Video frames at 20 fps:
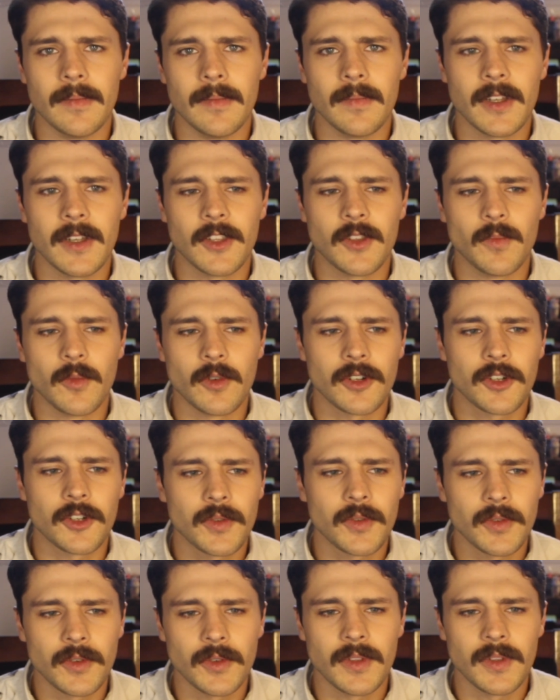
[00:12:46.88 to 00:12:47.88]
It's more
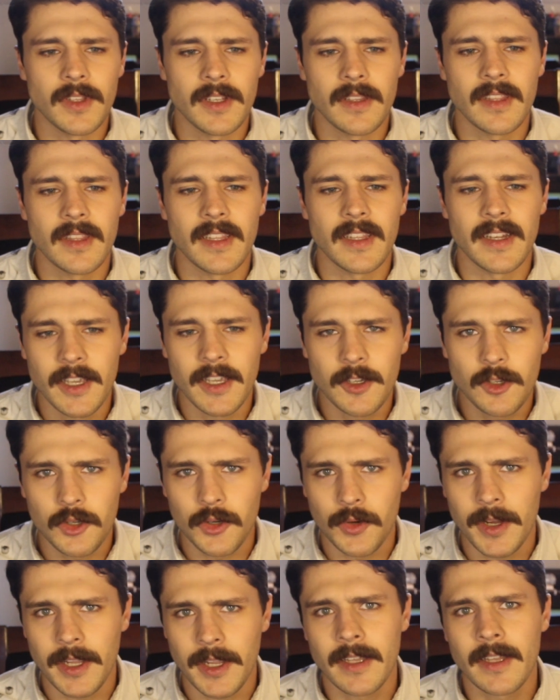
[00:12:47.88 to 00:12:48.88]
true than
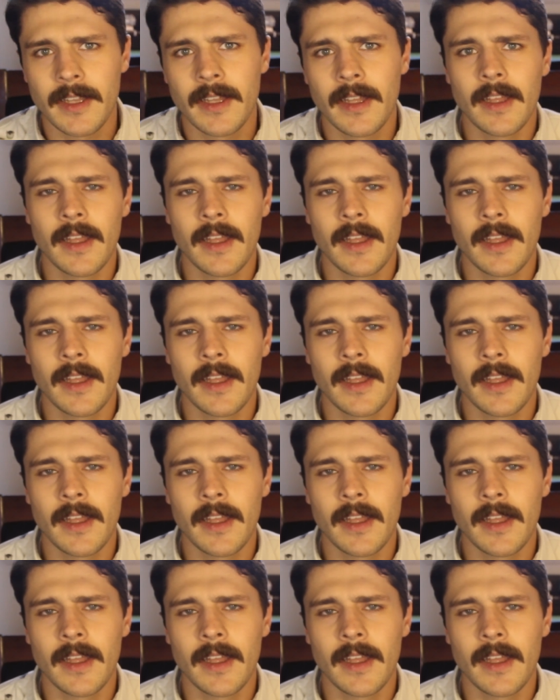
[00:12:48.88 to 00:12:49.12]
history.